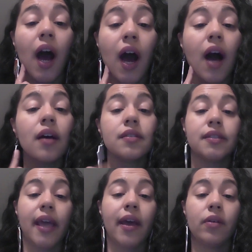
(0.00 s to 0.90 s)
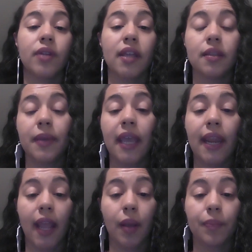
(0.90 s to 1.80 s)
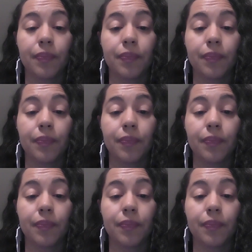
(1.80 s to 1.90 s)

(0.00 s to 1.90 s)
ah sound at the beginning.